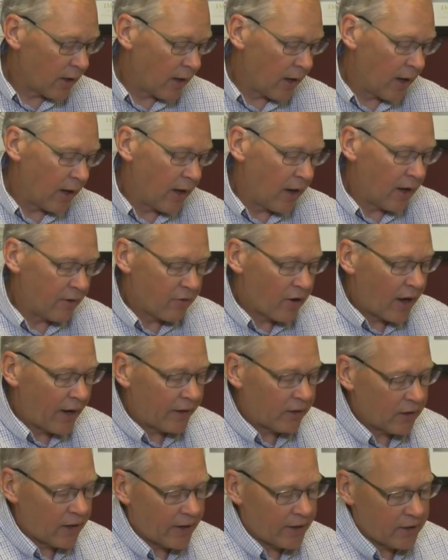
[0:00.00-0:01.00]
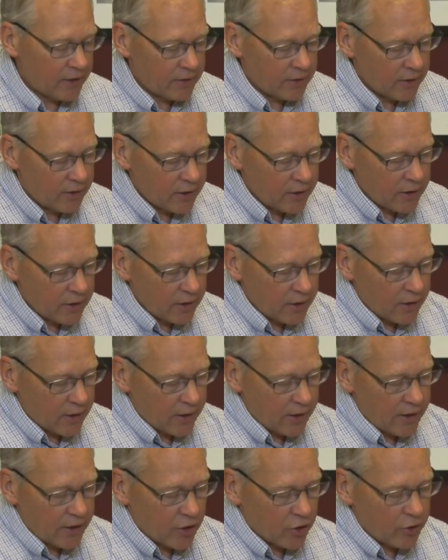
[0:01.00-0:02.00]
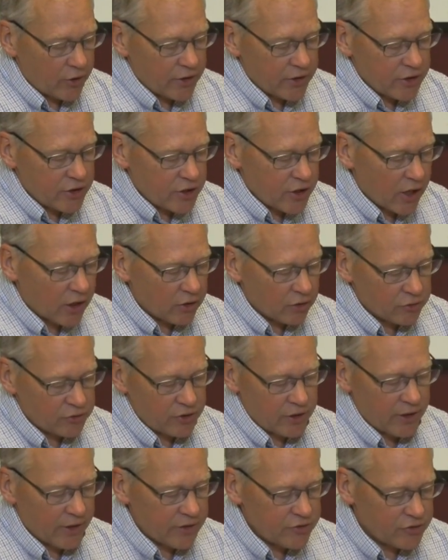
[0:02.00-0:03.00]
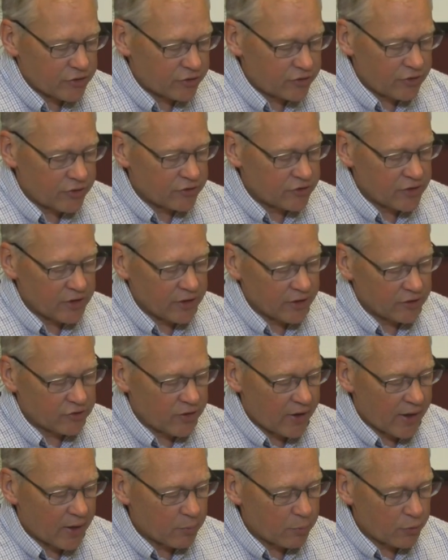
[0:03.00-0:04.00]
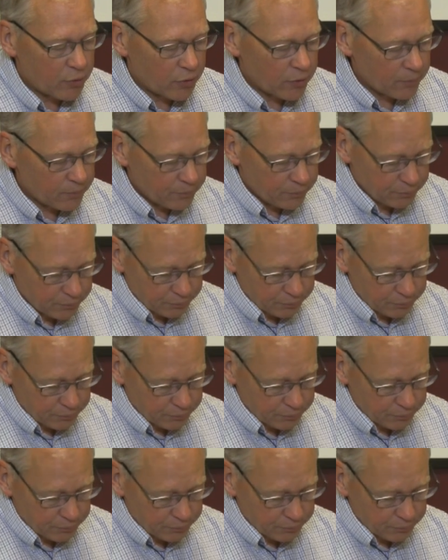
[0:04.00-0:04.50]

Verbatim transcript: Uh, I've highlighted an area in yellow today just as an example,